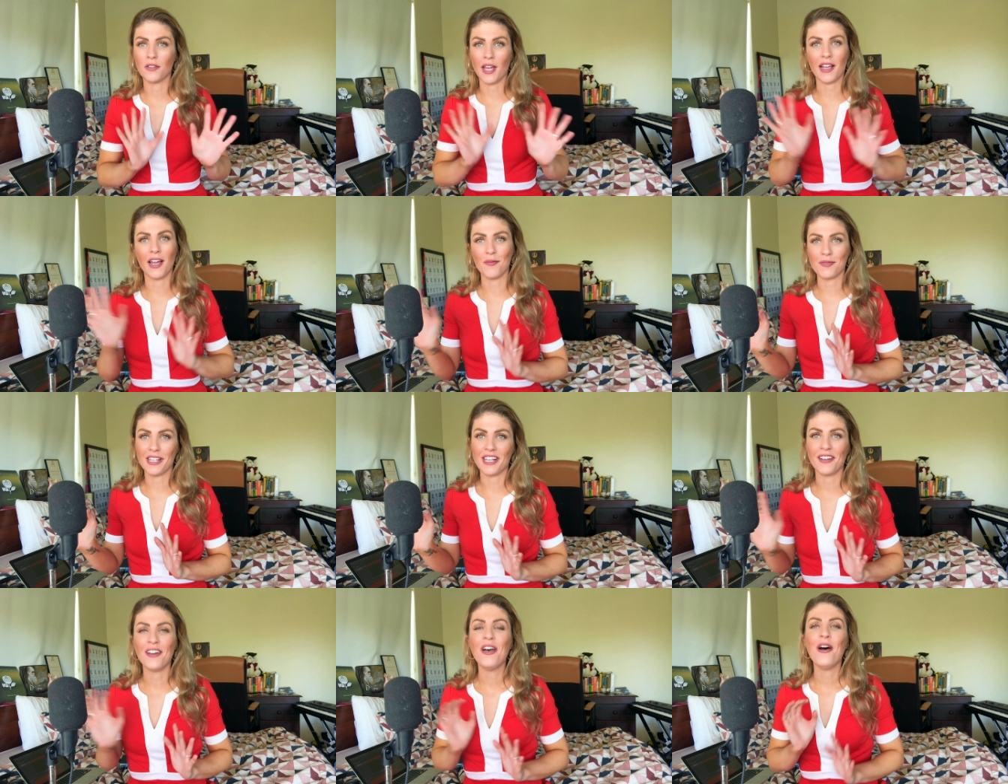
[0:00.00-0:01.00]
That comes
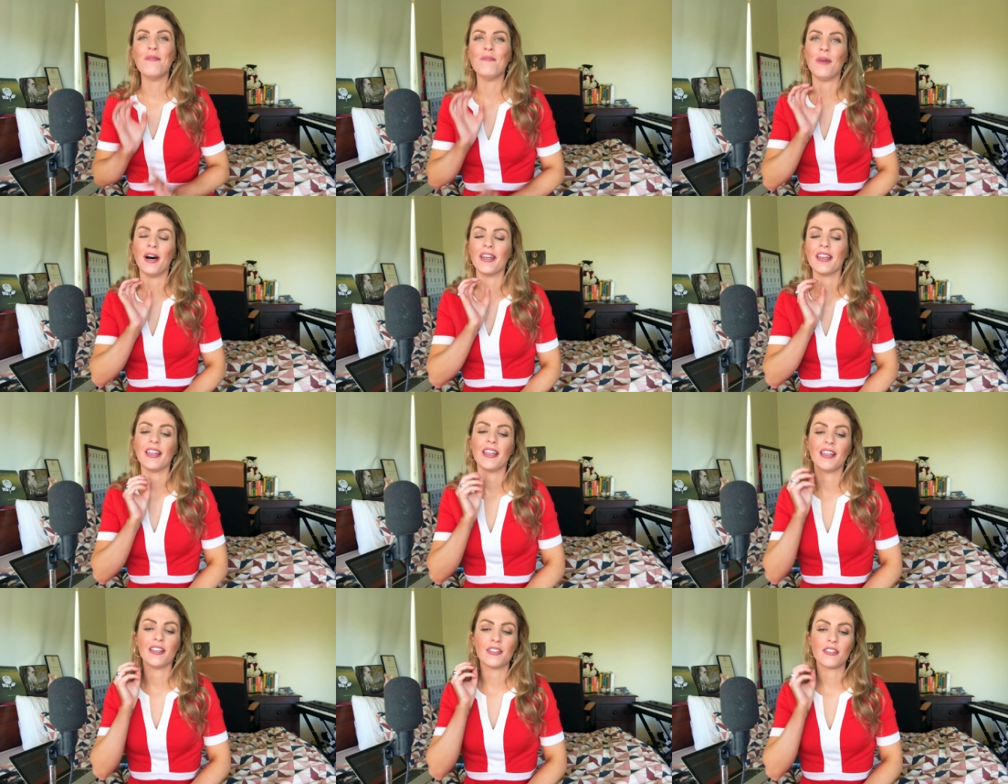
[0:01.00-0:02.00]
later. But
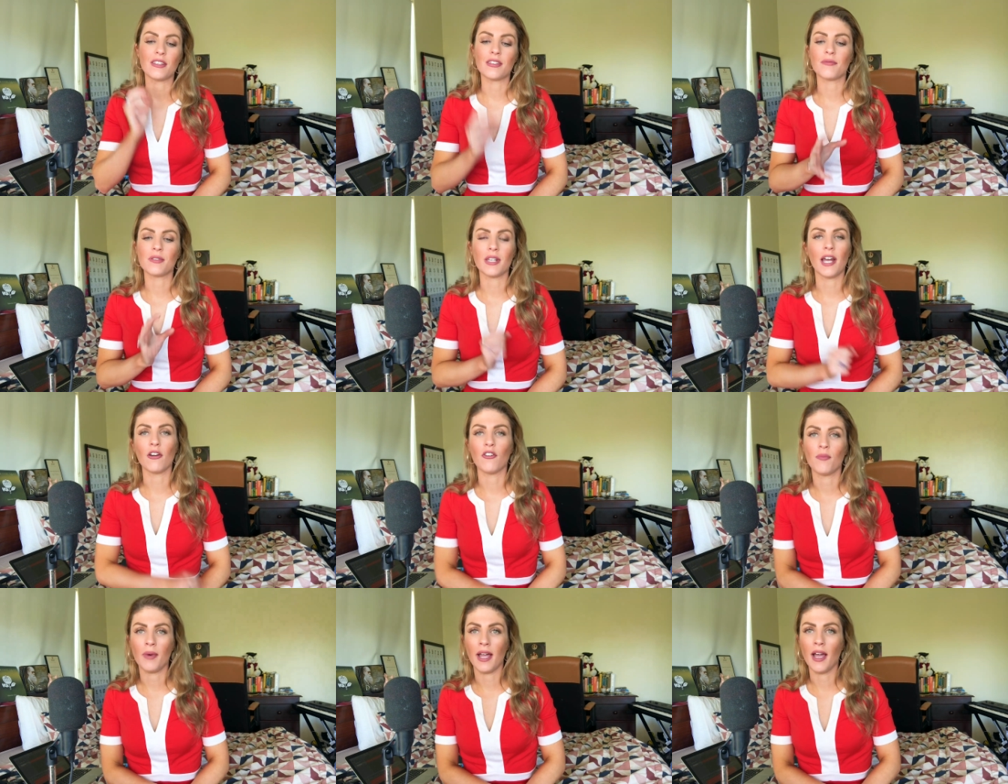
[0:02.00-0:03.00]
just start
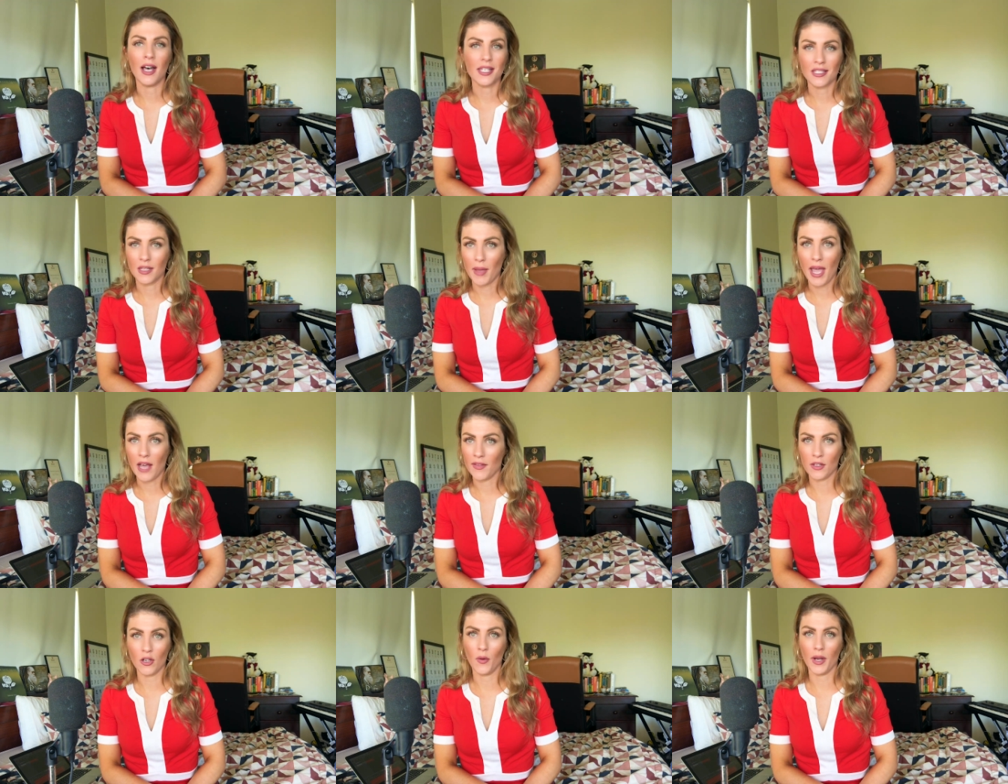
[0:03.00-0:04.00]
off by asking them how
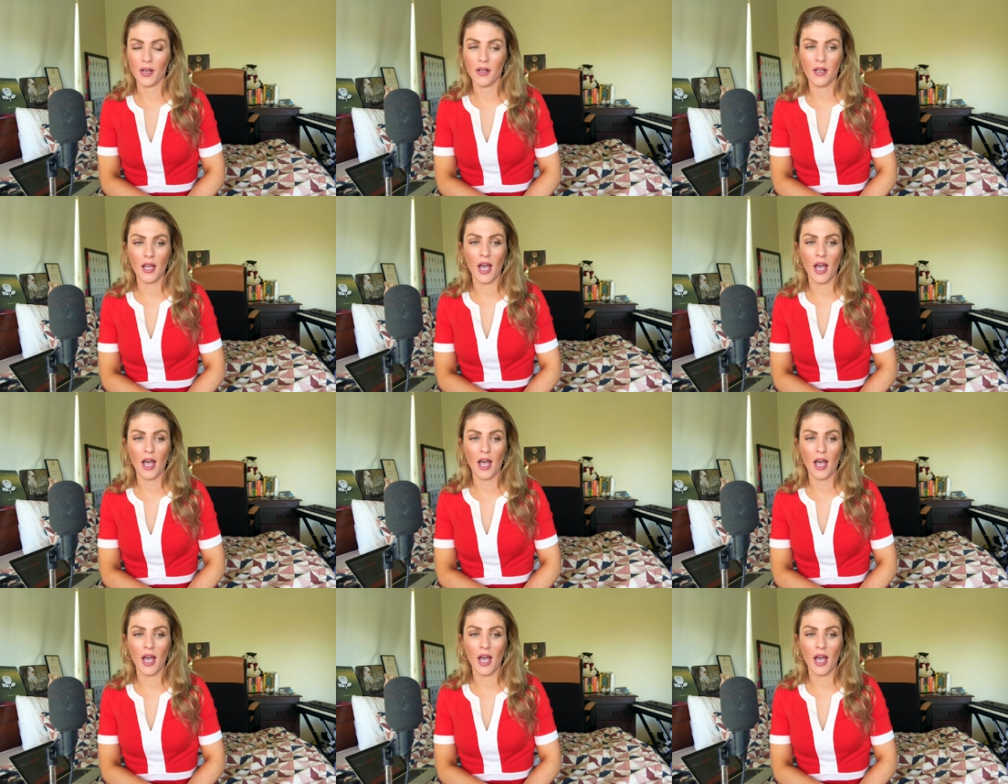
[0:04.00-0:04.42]
they're going.